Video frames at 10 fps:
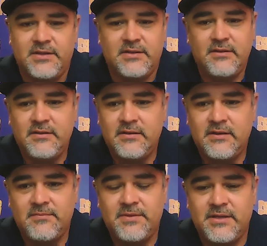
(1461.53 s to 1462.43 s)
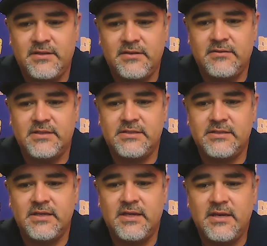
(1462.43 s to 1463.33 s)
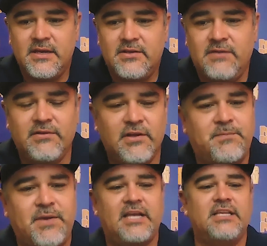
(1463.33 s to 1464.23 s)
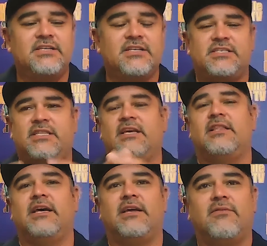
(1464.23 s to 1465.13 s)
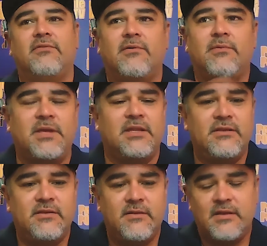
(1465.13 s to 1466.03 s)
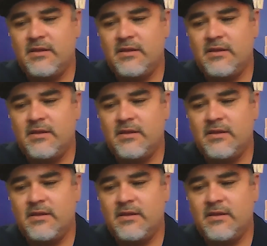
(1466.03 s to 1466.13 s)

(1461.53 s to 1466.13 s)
man. I bet. It's do you ever look back and just think like, I mean,